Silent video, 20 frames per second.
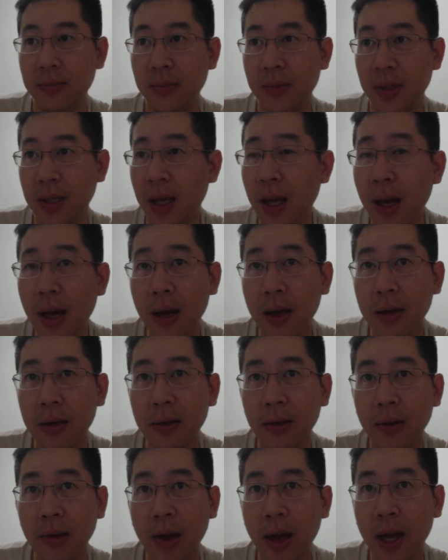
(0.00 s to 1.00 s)
yeah,
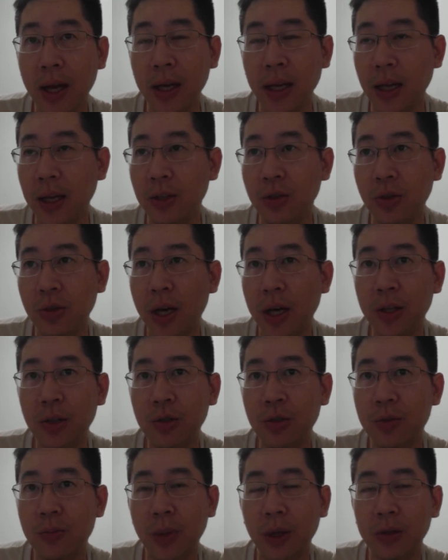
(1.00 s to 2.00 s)
and you can't
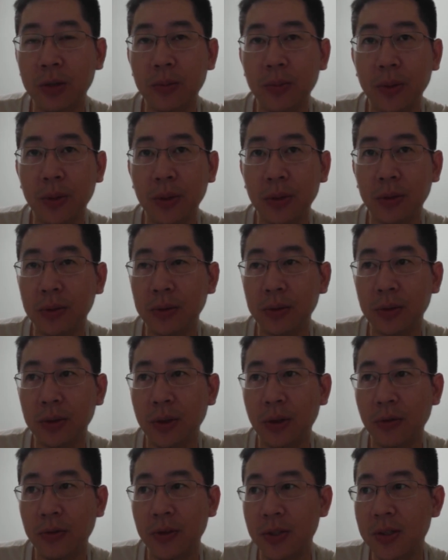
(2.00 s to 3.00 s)
use multiple
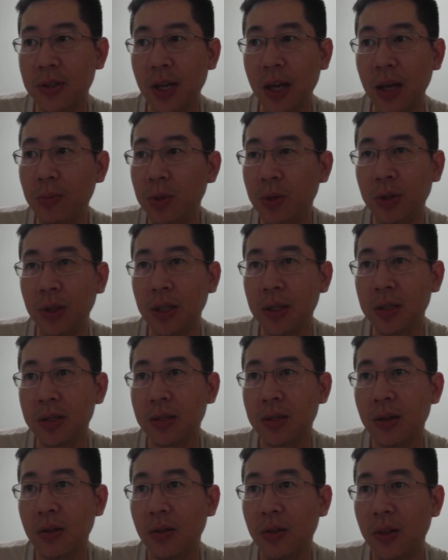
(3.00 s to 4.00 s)
of the same
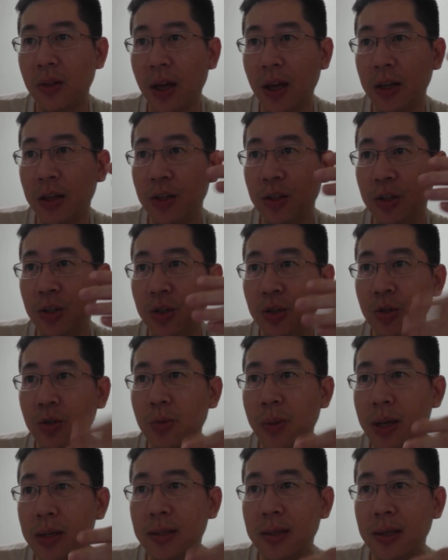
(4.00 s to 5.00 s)
units, then you
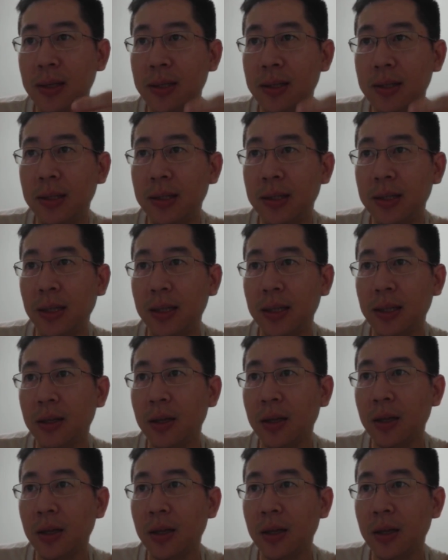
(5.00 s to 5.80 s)
basically need